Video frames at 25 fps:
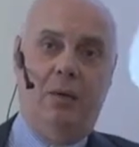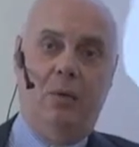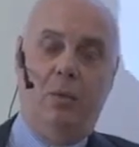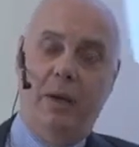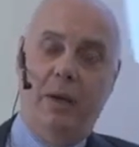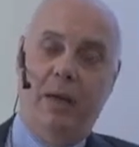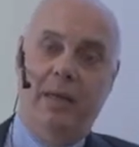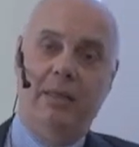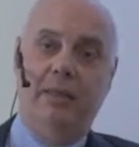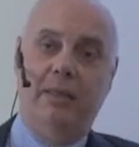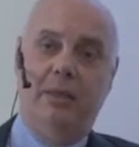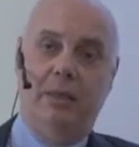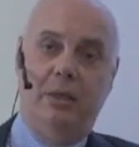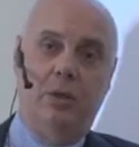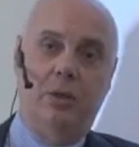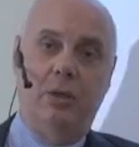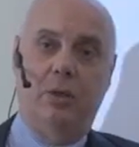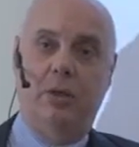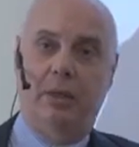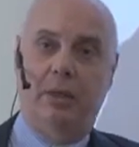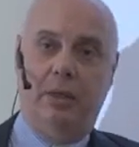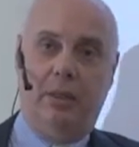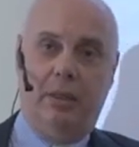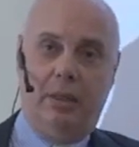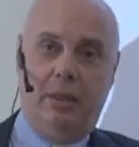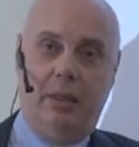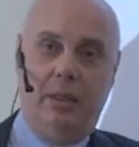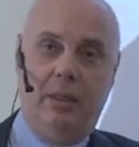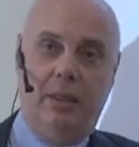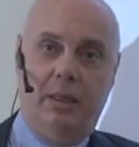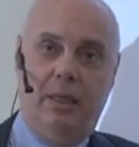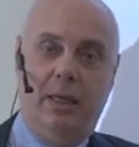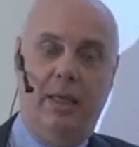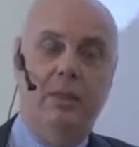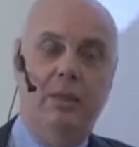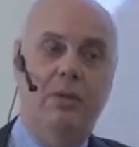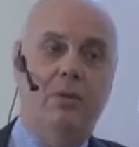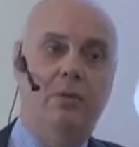where they're going,
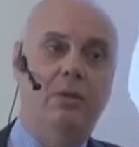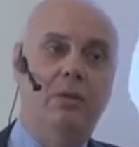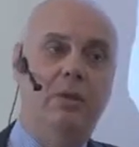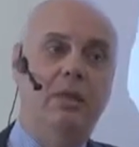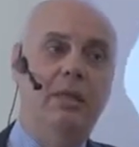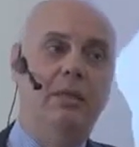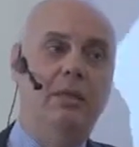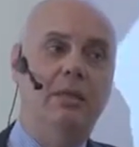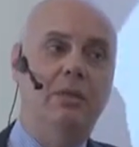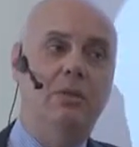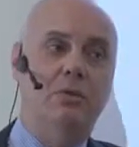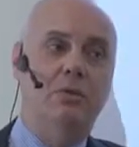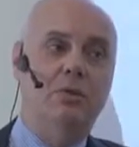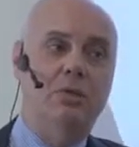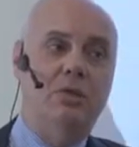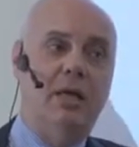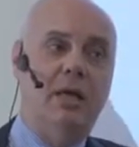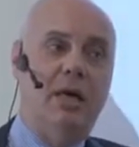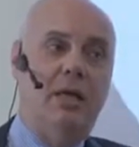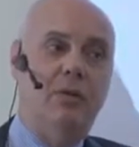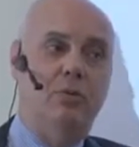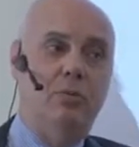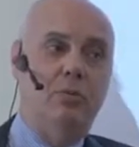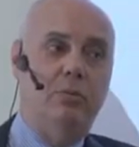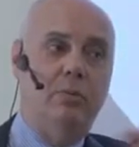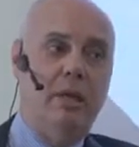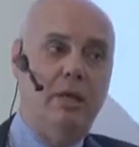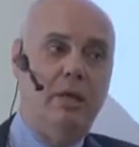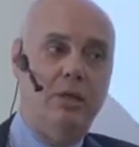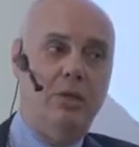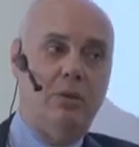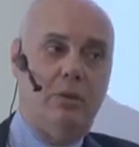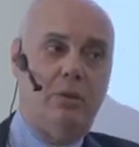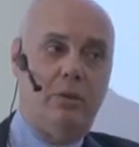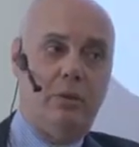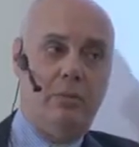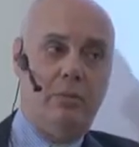and you needed to start to measure.